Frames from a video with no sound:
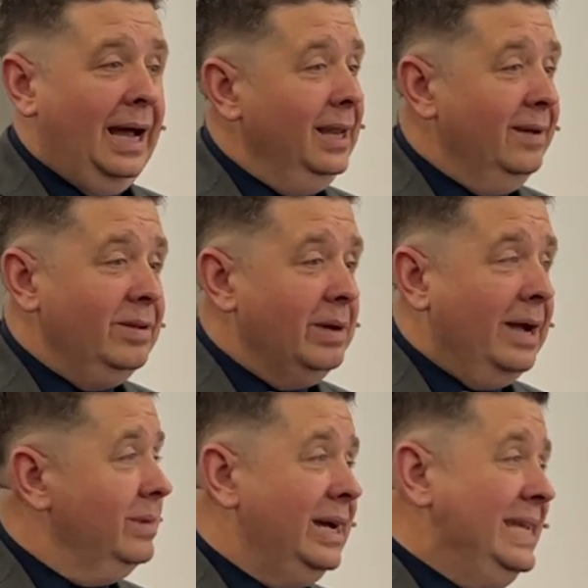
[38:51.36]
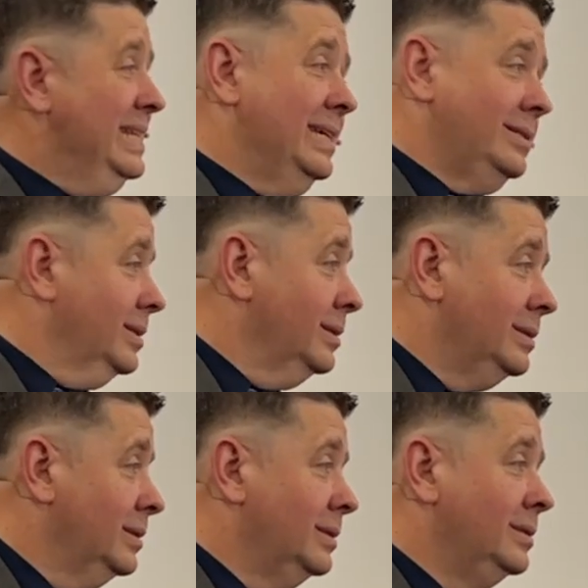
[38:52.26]
I love you, but I'm not eating it.
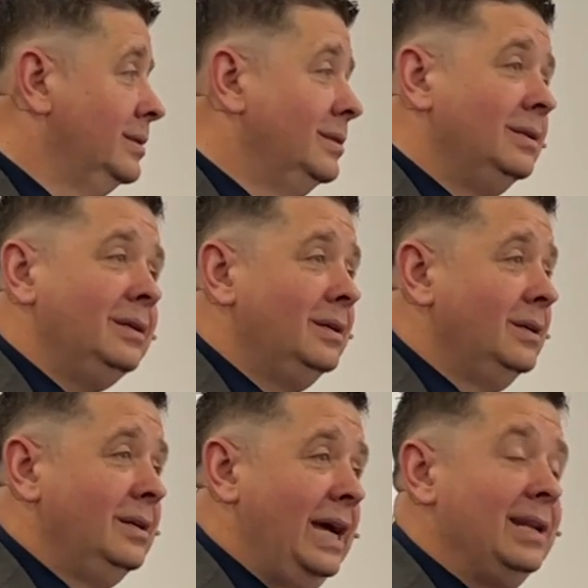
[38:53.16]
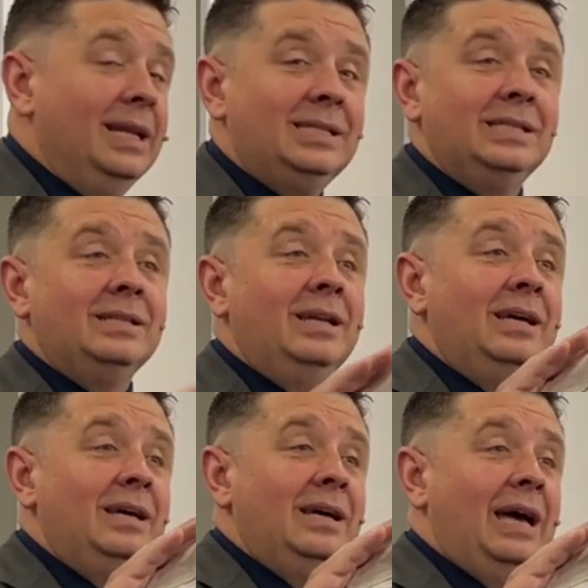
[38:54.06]
And listen,
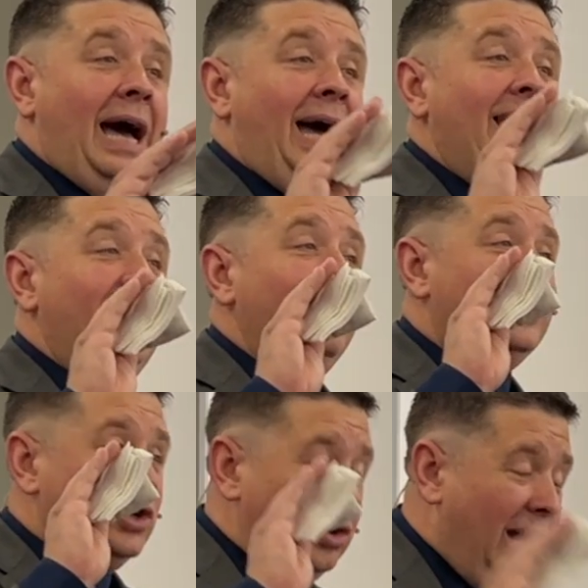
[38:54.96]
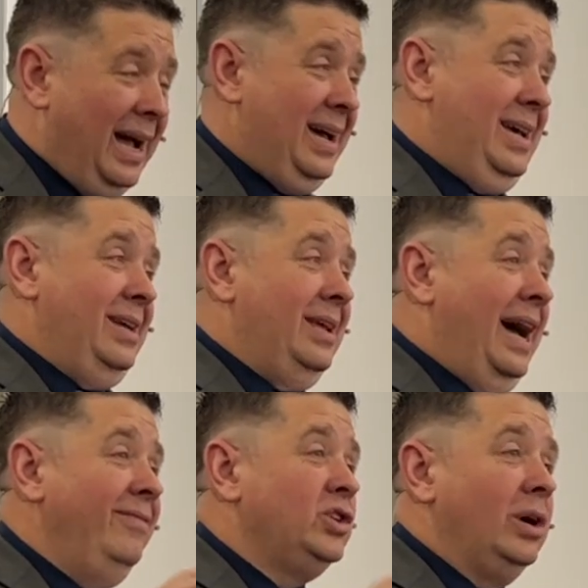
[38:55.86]
I have tried,
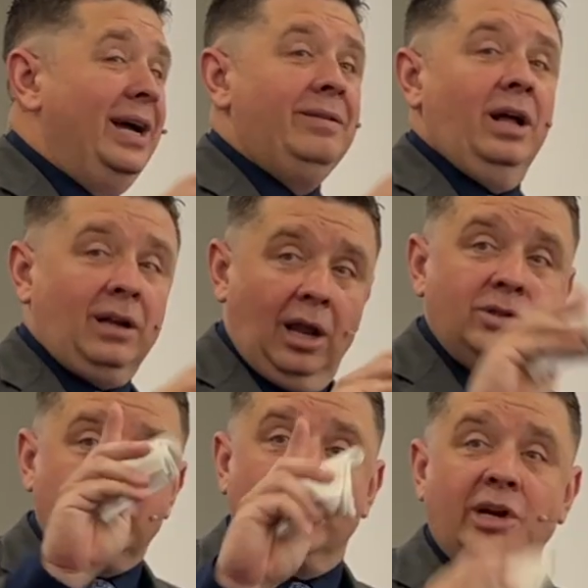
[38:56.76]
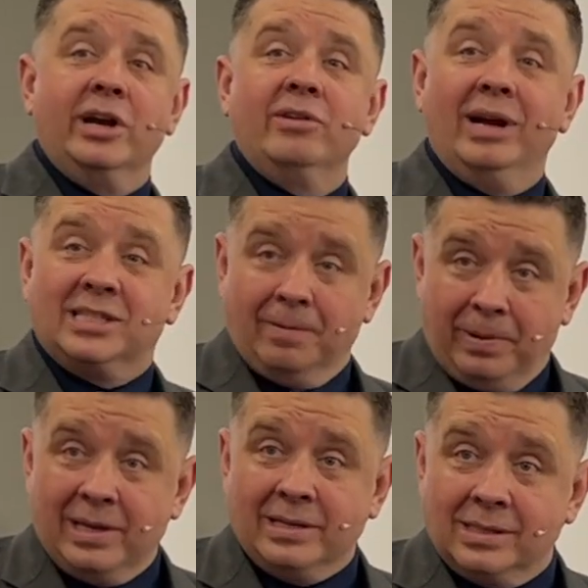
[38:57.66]
I've tried close to 30
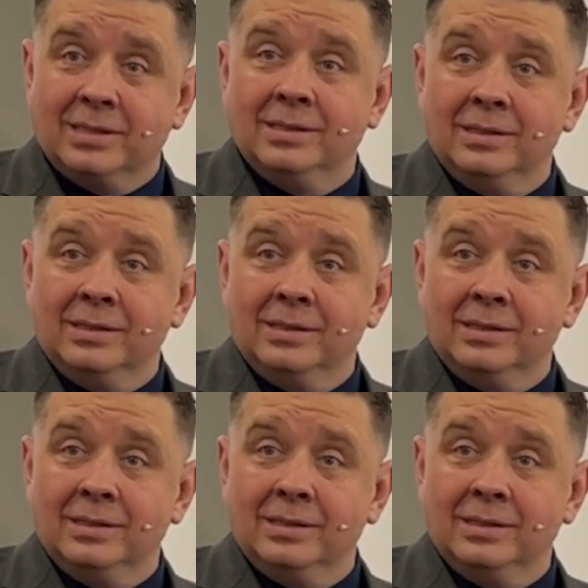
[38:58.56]
recipes.